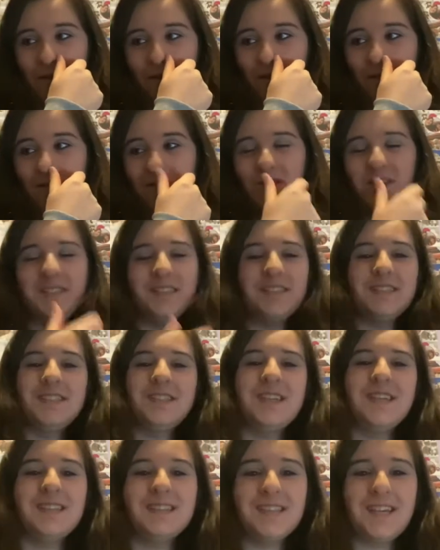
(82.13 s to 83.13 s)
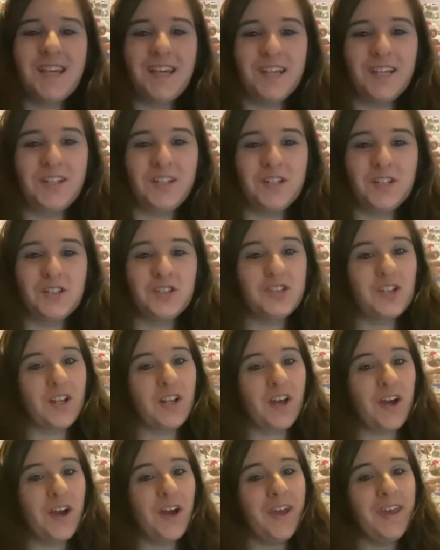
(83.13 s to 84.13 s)
visited in
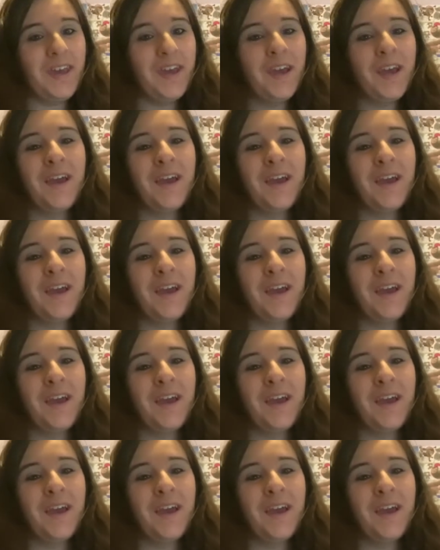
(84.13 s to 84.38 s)
July.